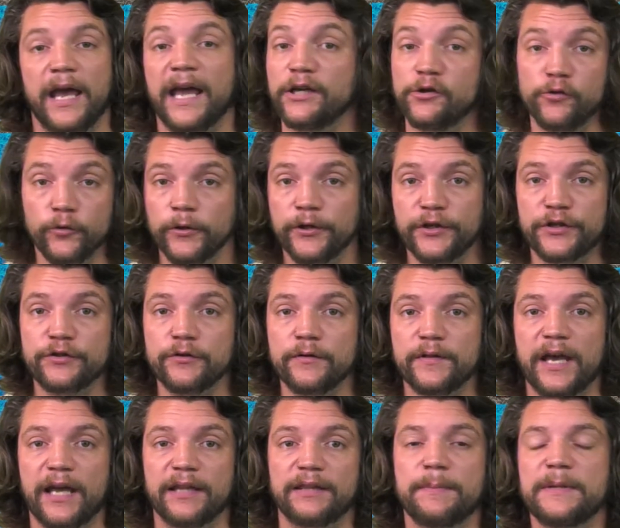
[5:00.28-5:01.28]
And in order to do
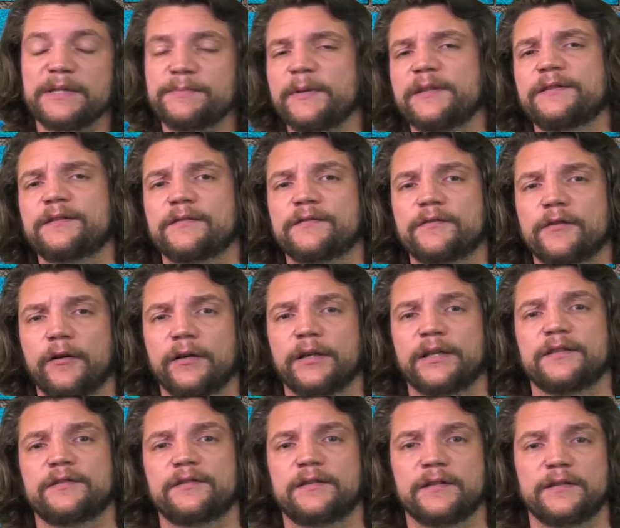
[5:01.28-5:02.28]
that, the best place to start
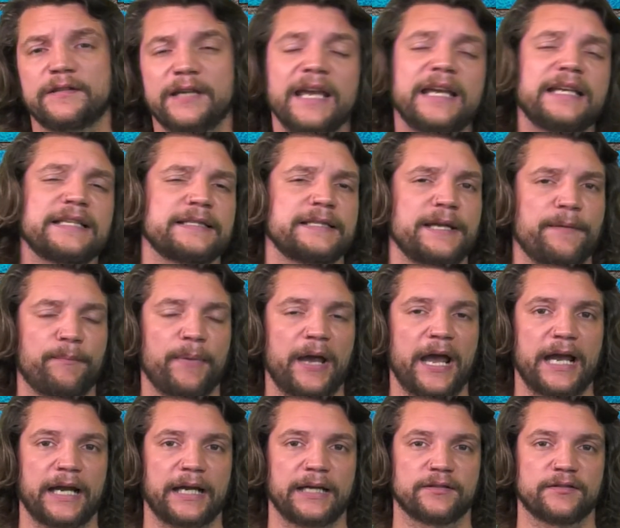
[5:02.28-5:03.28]
is to take a step
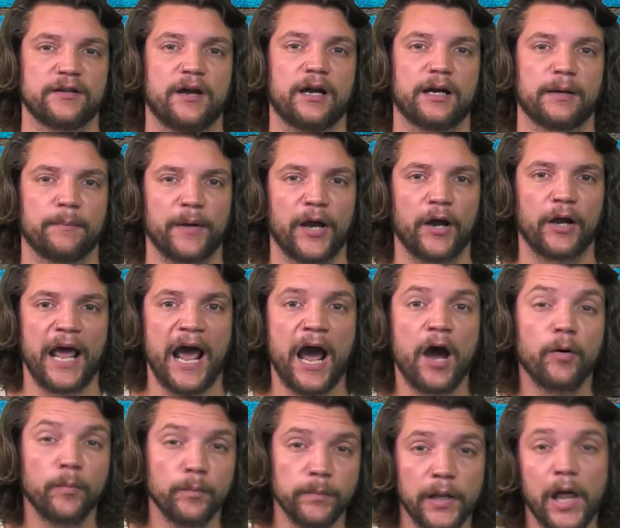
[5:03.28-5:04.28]
back and talk about
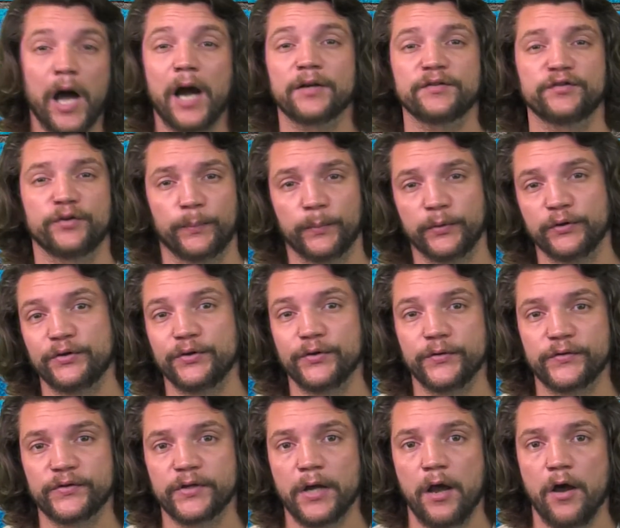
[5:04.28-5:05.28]
how blocks are
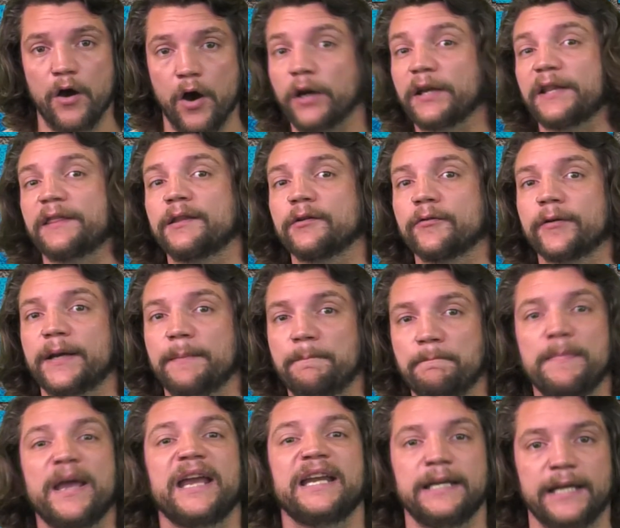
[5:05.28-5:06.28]
produced on Ethereum
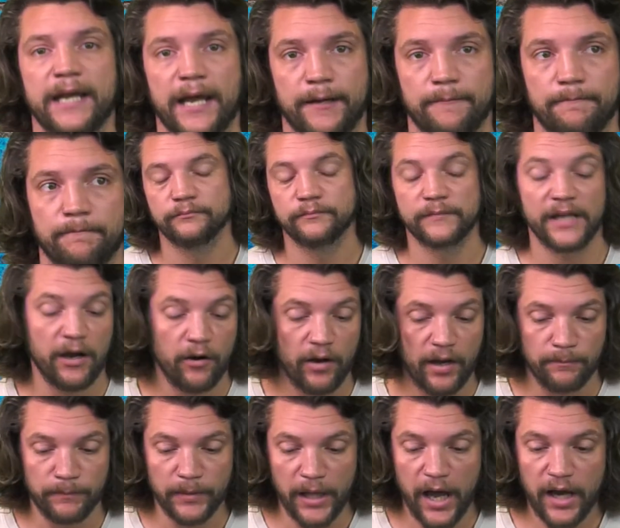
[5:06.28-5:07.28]
mainnet. Now, a
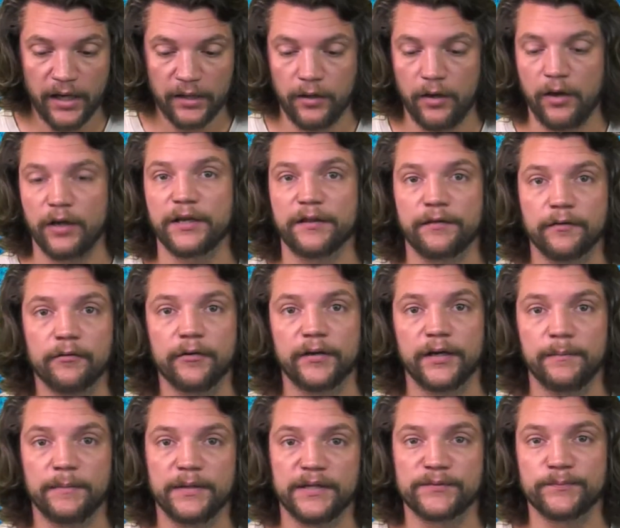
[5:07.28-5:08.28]
block on
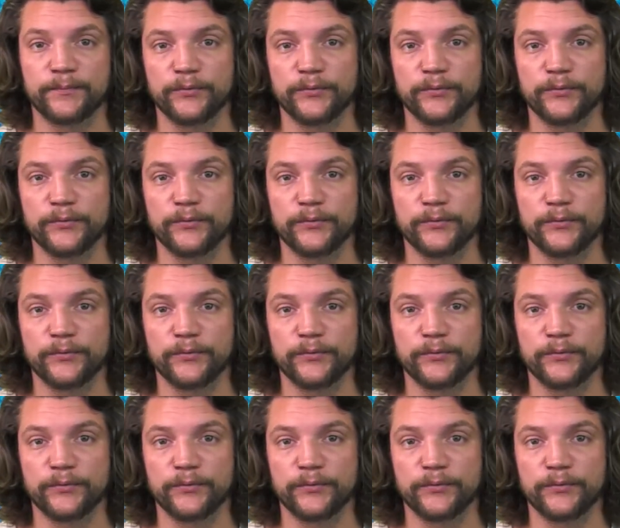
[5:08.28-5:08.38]
Ethereum is